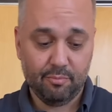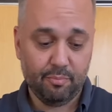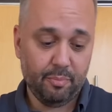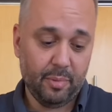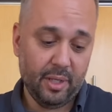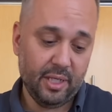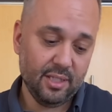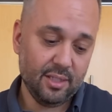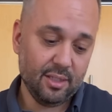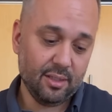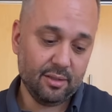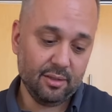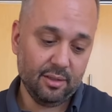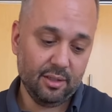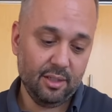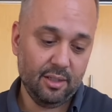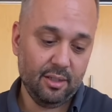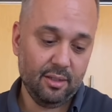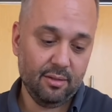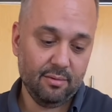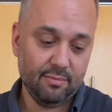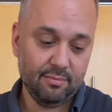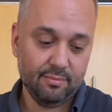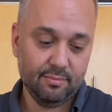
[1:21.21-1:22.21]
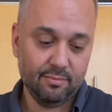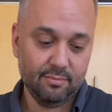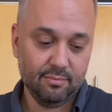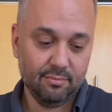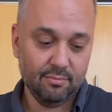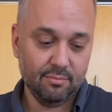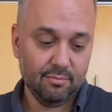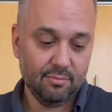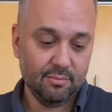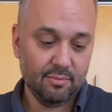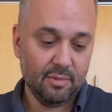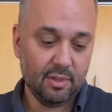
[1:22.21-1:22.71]
basically
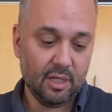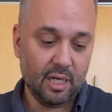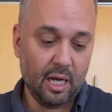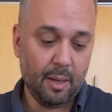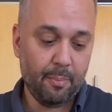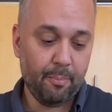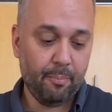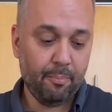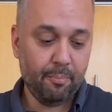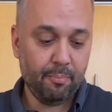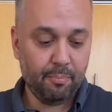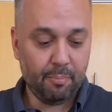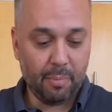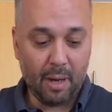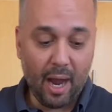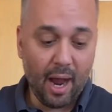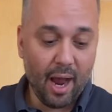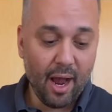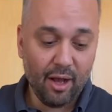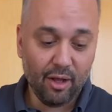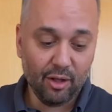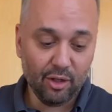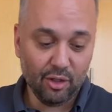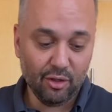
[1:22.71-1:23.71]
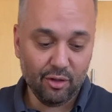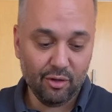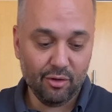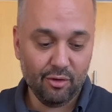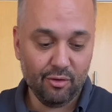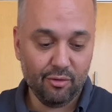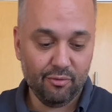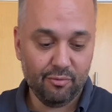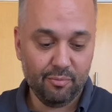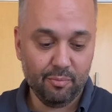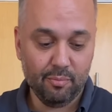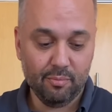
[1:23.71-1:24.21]
a pile
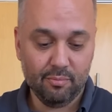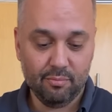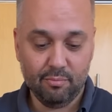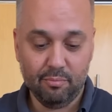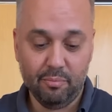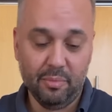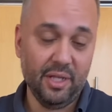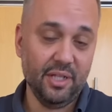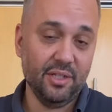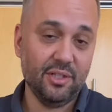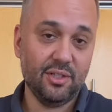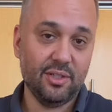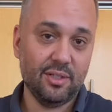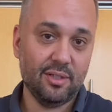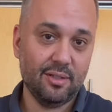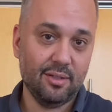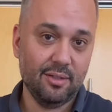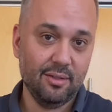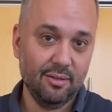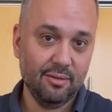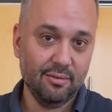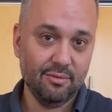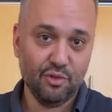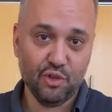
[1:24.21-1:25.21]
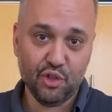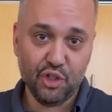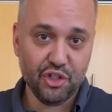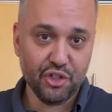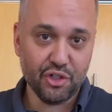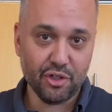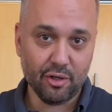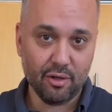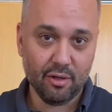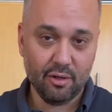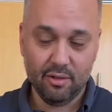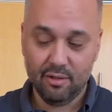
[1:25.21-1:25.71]
of minced
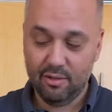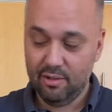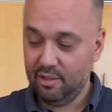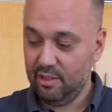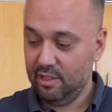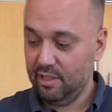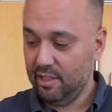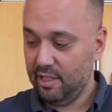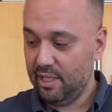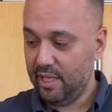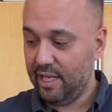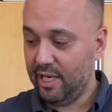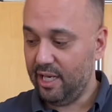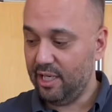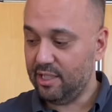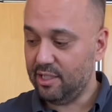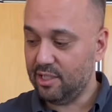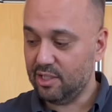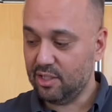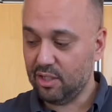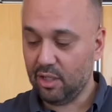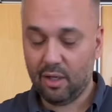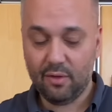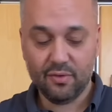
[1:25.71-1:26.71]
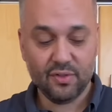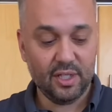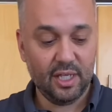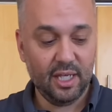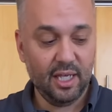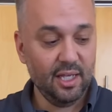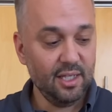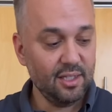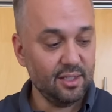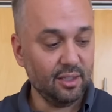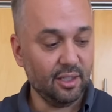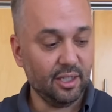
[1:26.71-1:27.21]
ginger. And it dissolves
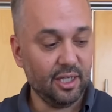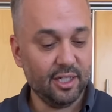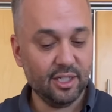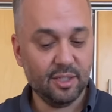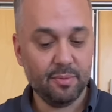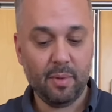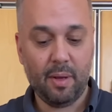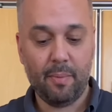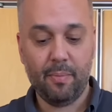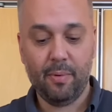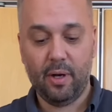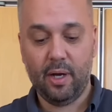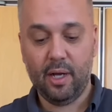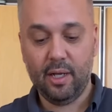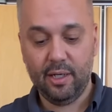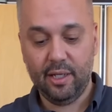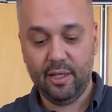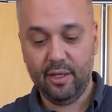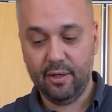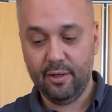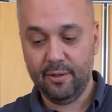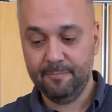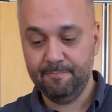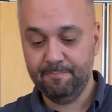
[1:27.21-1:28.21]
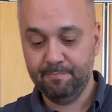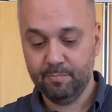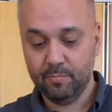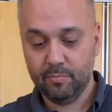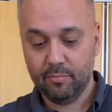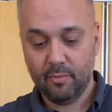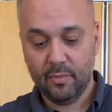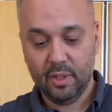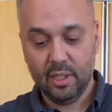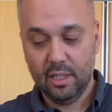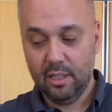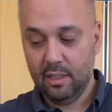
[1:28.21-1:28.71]
easily into my pot here.
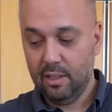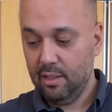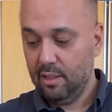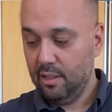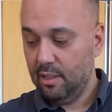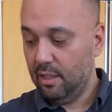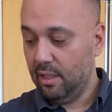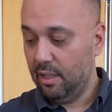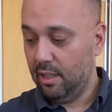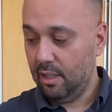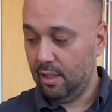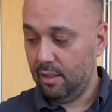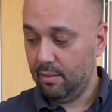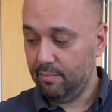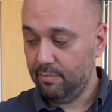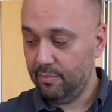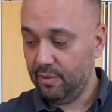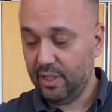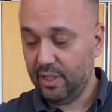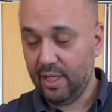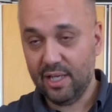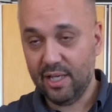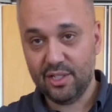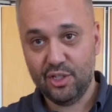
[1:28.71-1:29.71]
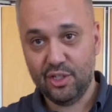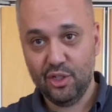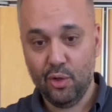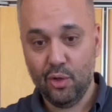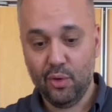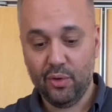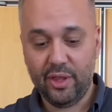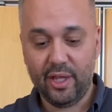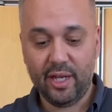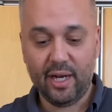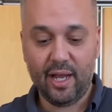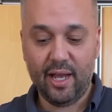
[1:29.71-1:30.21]
You guys know
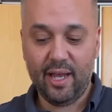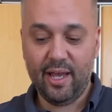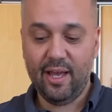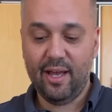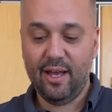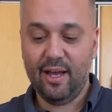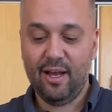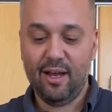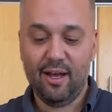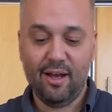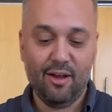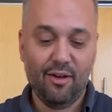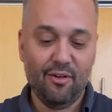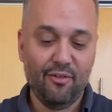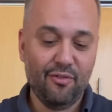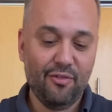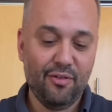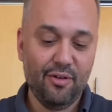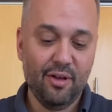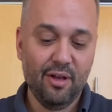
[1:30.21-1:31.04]
that I have